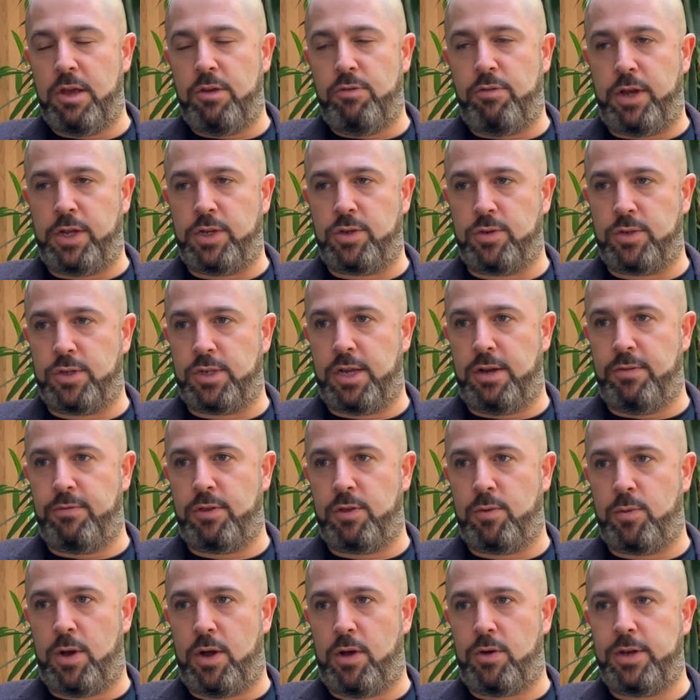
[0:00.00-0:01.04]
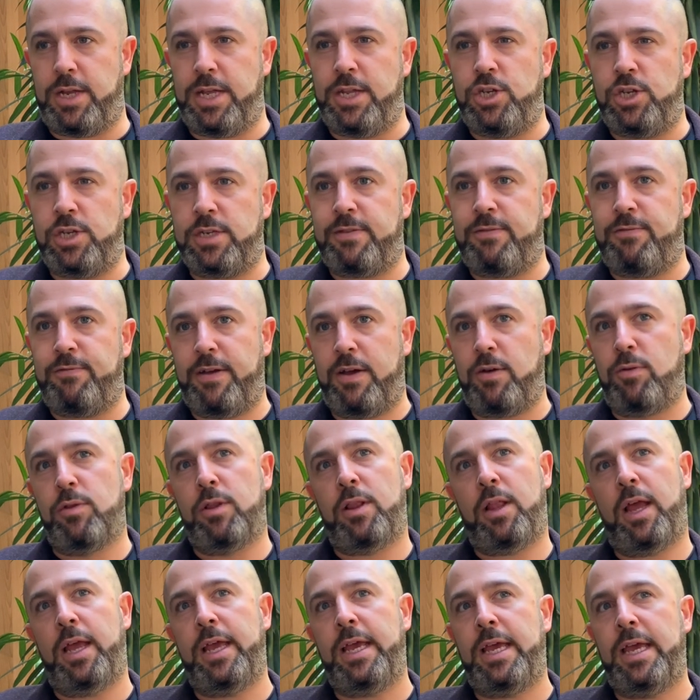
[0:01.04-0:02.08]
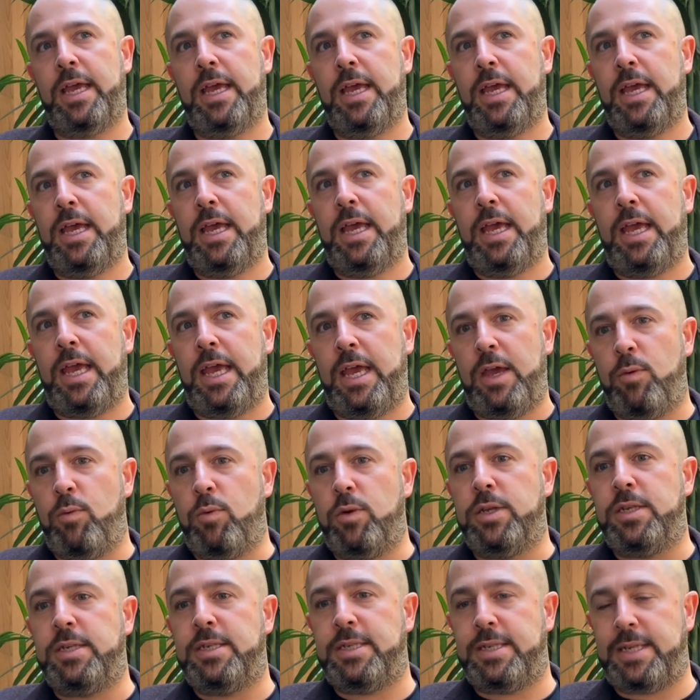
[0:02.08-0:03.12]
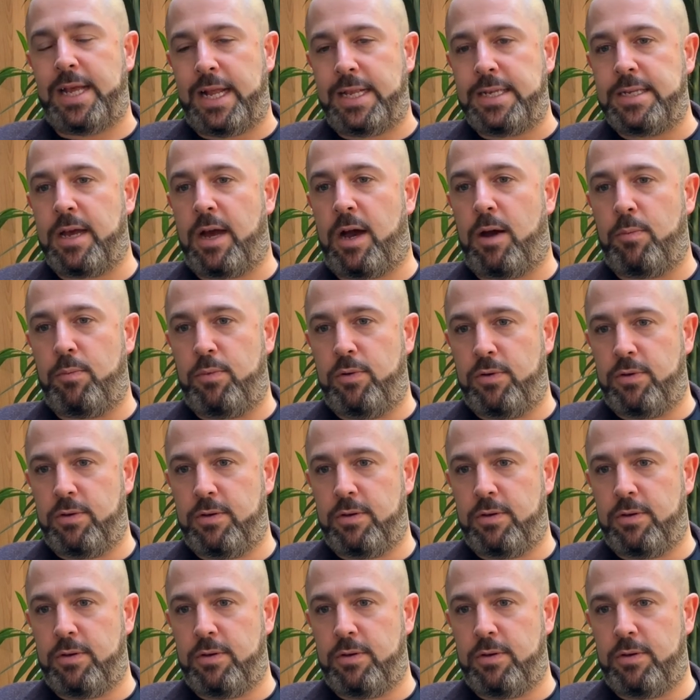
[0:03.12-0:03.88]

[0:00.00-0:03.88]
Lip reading: restaurants all over the world. It just felt like it was set up